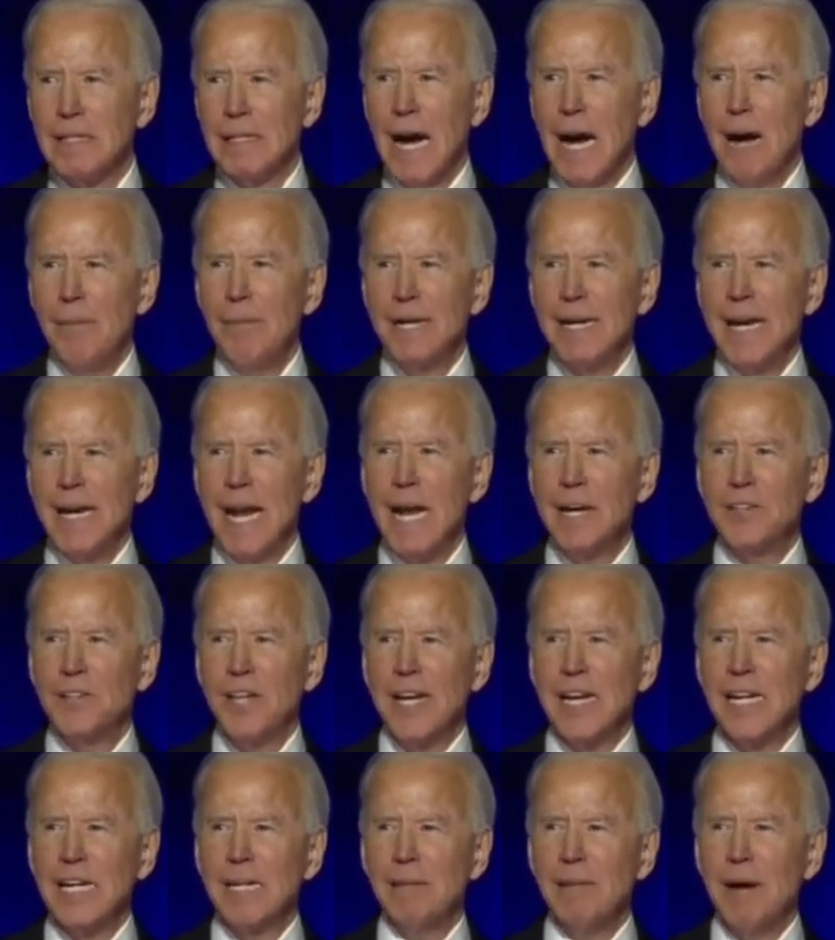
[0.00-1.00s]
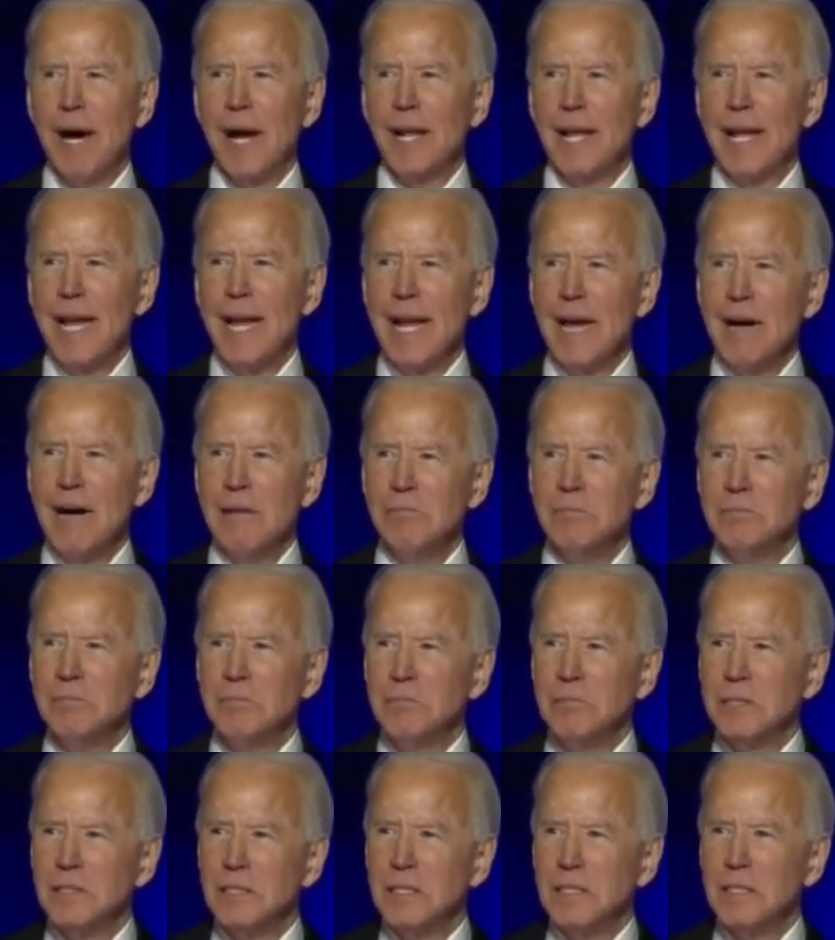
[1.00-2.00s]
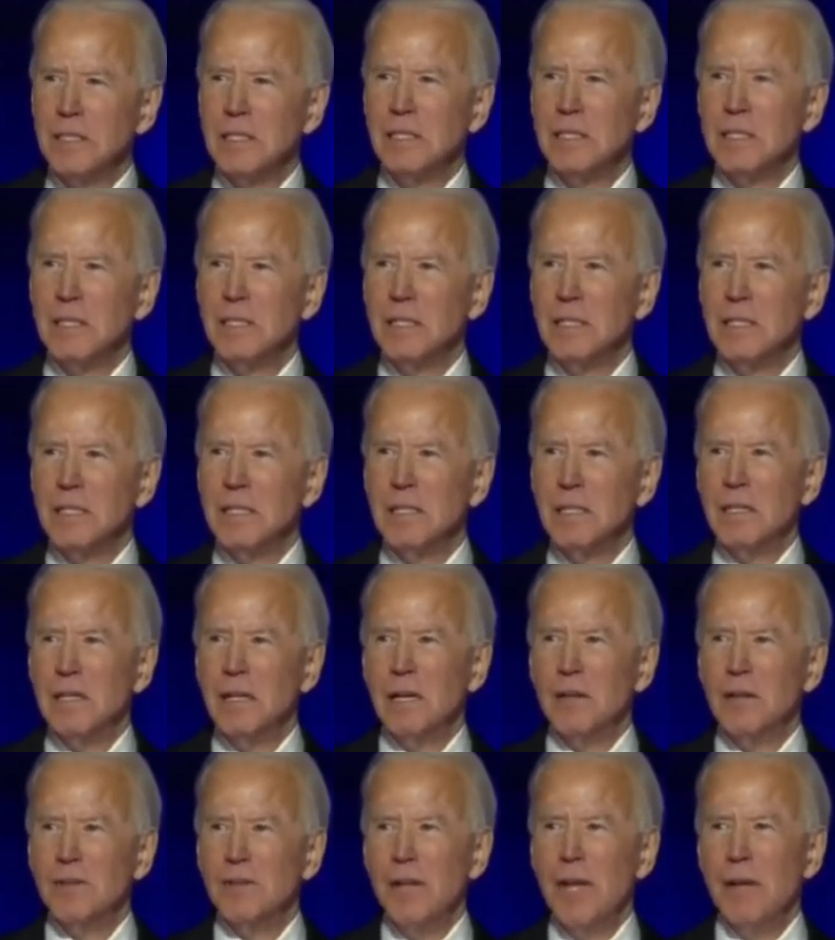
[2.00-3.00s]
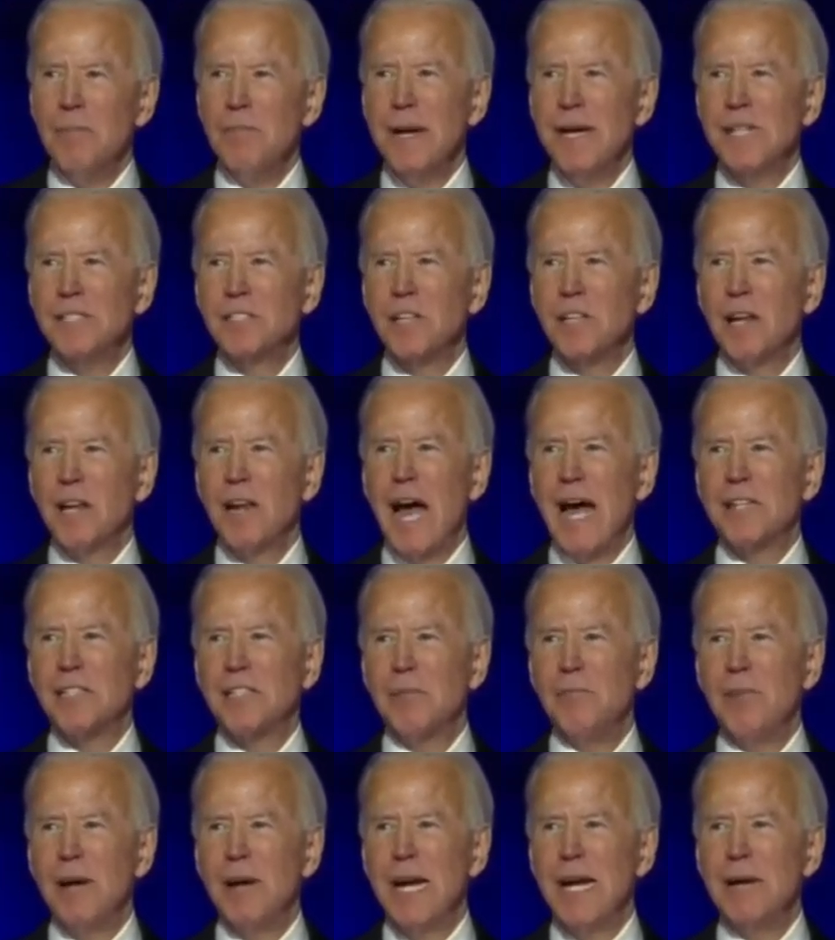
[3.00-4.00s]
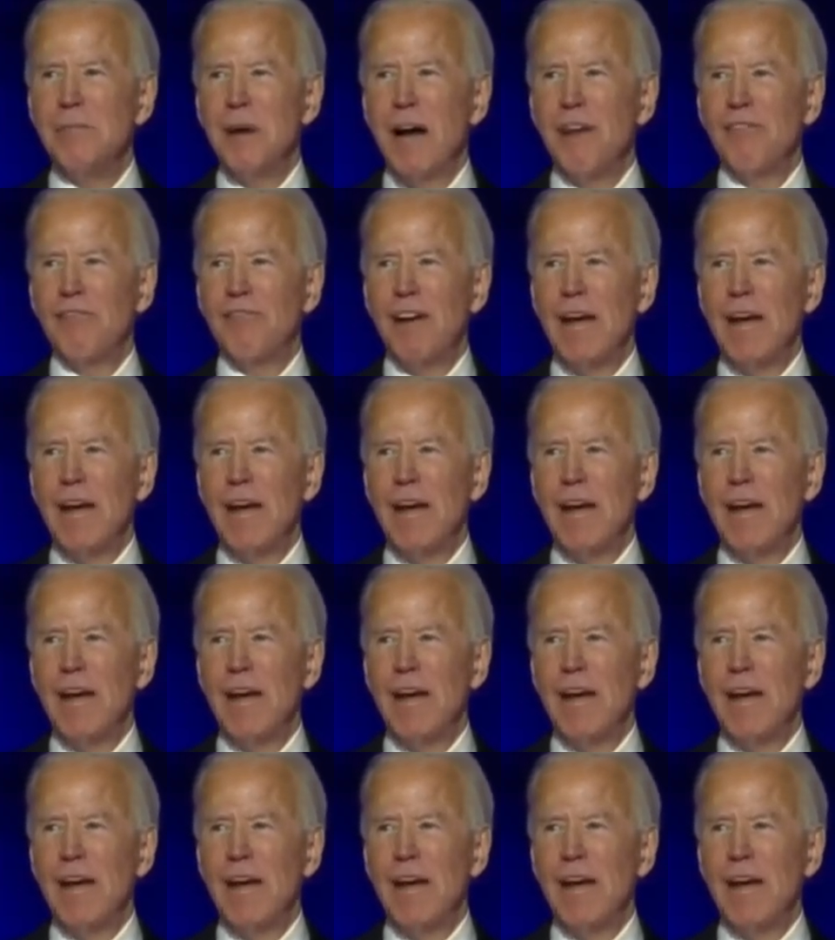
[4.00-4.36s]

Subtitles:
I began thinking about a hymn that means a lot to me and my